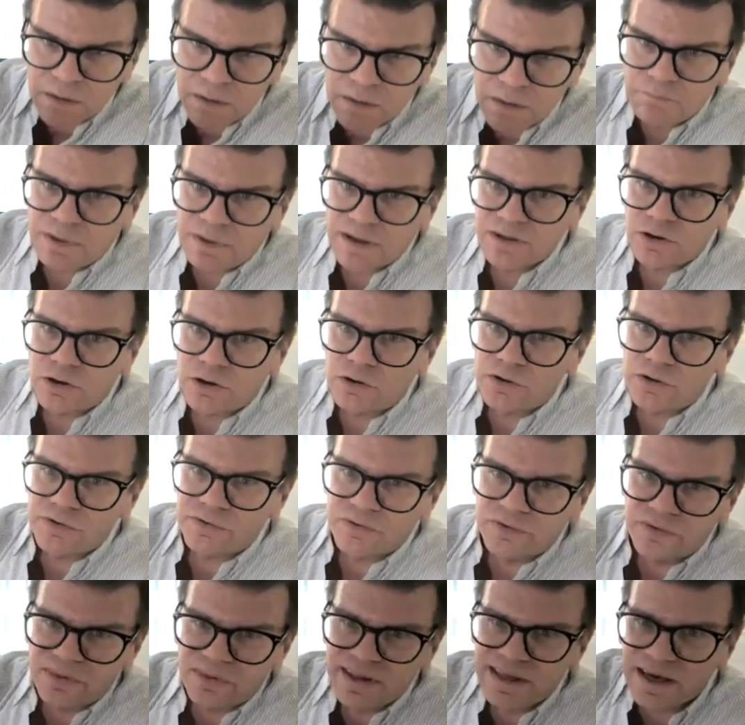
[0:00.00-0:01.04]
but also
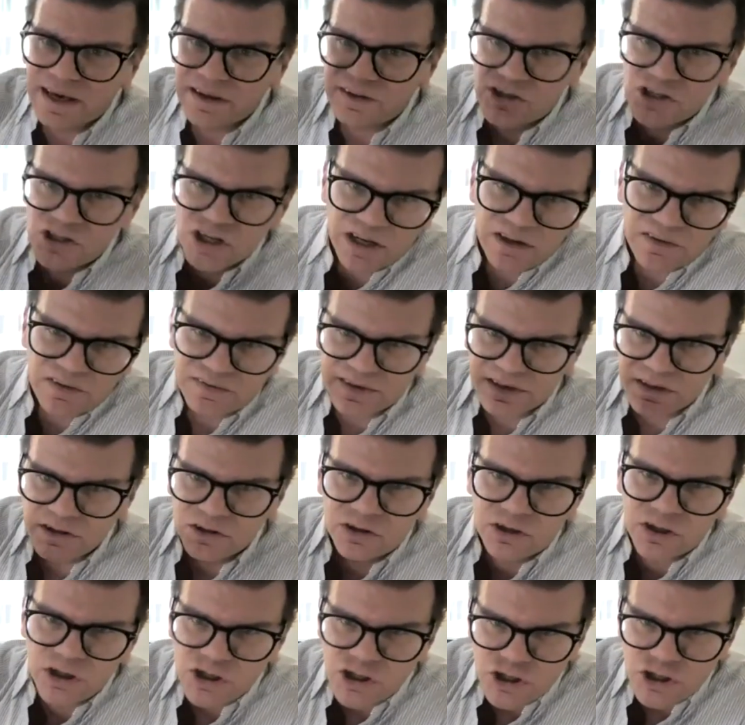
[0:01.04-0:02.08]
the adjacent
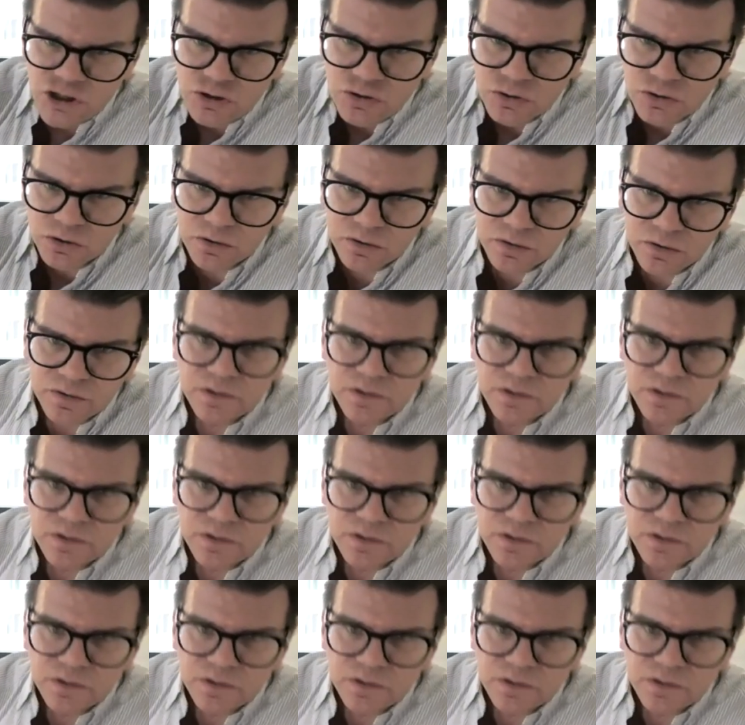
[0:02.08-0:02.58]
tissue,